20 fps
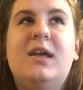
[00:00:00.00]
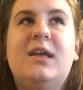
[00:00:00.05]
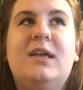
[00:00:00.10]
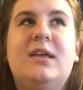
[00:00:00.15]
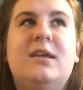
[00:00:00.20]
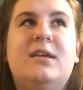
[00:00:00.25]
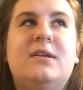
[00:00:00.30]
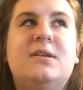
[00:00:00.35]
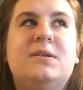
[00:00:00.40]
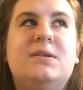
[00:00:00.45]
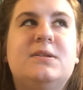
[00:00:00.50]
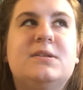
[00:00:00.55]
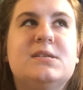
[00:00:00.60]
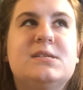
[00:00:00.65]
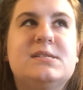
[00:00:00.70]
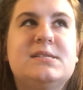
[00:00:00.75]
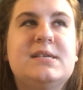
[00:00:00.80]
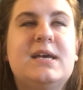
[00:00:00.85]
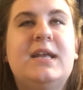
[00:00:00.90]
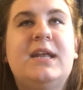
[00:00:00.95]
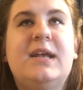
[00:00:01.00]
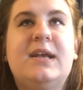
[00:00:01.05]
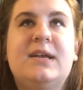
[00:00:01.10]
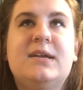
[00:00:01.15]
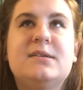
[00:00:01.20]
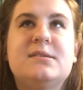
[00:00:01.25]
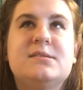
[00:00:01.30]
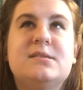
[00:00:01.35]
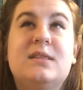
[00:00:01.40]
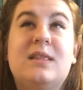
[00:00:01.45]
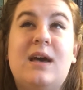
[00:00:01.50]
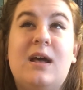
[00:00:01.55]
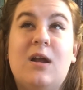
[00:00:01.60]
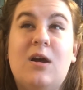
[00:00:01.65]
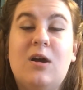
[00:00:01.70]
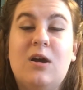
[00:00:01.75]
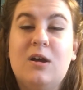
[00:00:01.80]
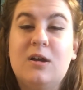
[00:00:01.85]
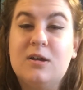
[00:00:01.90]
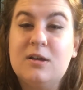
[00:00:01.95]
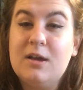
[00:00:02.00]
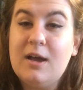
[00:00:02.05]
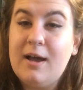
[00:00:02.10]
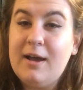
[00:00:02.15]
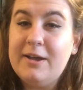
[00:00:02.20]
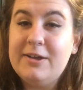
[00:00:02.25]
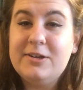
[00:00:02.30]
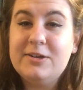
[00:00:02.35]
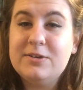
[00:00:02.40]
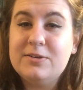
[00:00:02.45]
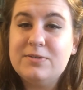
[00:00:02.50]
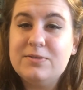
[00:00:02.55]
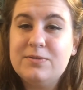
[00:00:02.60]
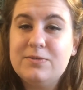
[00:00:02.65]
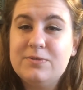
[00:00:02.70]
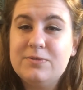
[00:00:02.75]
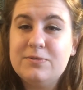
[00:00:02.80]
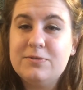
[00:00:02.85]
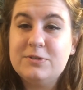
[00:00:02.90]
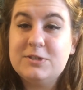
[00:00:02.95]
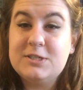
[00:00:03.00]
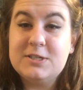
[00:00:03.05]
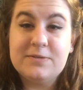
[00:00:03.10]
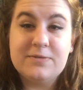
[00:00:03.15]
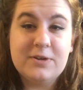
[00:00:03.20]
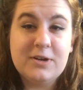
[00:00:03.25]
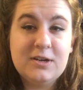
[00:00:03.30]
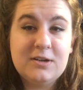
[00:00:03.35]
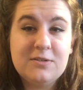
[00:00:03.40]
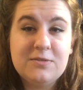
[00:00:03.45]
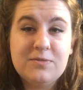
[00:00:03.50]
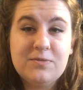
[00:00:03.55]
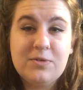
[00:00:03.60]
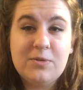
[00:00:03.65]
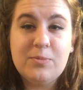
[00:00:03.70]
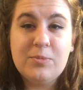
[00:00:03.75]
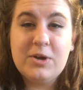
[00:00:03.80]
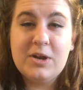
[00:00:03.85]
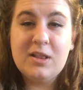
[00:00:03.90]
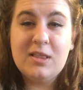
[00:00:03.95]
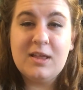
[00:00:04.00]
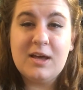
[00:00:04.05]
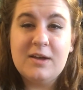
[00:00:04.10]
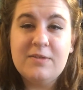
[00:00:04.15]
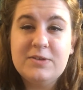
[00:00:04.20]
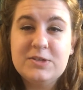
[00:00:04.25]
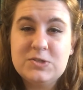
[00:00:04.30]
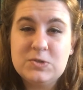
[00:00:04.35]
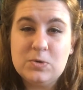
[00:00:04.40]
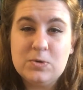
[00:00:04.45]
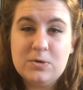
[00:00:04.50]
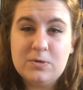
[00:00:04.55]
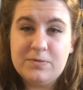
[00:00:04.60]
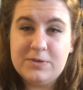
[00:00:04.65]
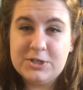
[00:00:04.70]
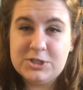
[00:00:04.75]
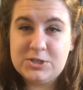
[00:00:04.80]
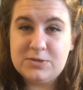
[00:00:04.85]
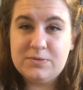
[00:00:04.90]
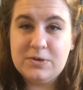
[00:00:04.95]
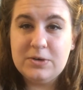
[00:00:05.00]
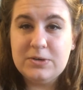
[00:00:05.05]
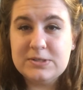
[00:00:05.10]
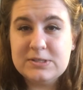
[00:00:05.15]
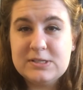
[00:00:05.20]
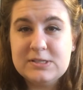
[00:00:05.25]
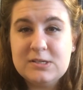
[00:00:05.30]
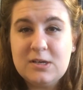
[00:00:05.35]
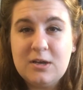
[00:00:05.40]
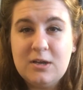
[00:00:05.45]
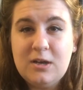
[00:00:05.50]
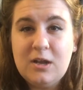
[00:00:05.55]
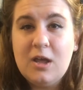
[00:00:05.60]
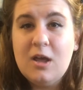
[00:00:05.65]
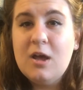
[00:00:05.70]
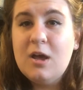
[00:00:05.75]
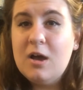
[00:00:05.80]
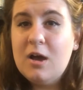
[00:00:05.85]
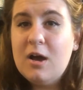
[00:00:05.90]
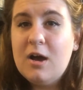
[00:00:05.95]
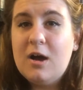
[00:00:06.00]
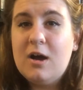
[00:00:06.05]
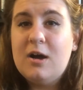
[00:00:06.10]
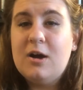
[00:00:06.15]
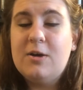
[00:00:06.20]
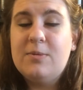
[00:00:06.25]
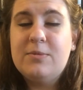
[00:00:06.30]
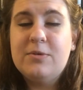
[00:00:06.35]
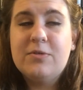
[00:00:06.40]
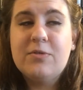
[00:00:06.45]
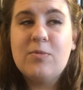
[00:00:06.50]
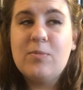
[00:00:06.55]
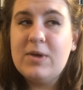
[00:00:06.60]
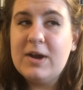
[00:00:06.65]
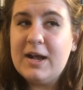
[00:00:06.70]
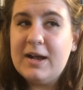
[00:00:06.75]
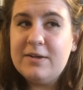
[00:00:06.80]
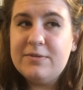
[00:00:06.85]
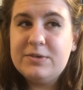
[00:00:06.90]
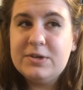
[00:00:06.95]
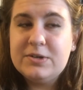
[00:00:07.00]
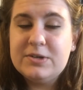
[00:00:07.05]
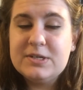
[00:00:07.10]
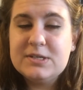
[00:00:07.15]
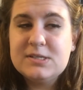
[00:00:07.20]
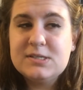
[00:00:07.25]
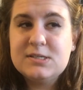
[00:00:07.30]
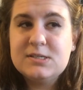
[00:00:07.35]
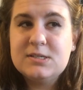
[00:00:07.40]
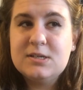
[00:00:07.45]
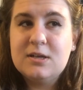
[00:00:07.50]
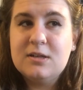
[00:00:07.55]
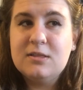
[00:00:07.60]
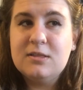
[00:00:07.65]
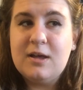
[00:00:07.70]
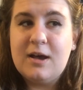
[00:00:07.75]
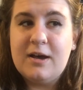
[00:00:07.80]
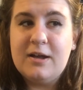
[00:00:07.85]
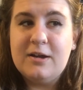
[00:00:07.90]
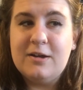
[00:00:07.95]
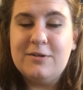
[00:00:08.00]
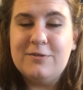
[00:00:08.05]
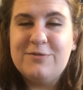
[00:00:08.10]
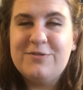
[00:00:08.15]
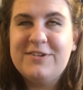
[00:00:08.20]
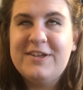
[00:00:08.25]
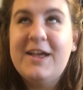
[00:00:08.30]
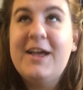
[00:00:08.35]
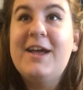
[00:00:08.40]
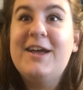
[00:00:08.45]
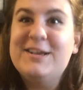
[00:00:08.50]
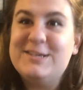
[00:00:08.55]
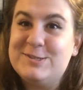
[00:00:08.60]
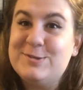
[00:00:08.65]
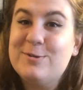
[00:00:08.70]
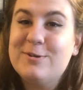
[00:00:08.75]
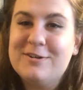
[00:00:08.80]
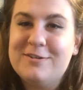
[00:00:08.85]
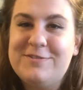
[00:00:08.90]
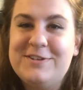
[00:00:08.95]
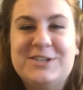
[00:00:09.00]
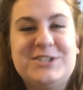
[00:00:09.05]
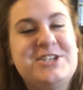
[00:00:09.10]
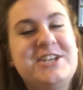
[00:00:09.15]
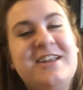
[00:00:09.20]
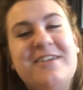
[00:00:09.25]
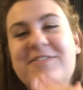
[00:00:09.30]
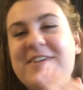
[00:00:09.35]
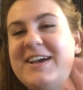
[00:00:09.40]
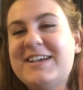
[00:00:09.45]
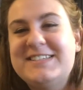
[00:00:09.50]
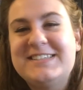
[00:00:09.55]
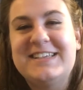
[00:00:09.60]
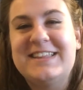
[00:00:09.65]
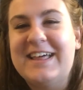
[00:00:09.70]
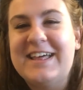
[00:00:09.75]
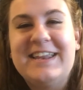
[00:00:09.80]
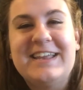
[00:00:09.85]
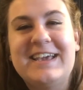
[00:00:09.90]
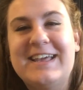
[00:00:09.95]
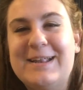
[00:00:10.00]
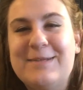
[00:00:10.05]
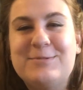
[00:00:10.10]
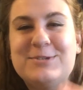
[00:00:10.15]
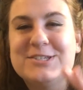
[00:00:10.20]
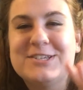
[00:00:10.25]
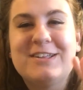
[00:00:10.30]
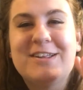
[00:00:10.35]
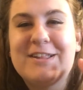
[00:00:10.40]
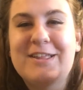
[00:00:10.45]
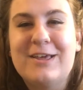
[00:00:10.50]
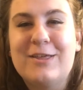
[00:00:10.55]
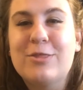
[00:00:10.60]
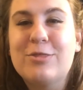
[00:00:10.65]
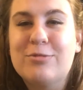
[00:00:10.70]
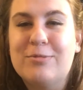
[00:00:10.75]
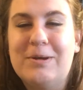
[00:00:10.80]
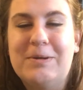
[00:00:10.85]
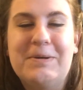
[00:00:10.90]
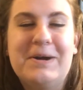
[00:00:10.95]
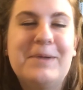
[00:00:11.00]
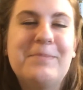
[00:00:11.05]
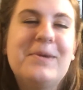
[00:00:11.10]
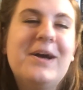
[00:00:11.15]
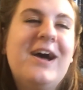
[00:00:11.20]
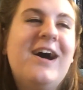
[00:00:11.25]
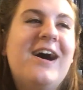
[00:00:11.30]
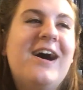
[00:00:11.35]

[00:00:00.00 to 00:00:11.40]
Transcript: in settings that are kind of different from what a lot of historical fiction focuses on. From what I've noticed, a lot of historical fiction, if I say that again, I'm just gonna like throw up,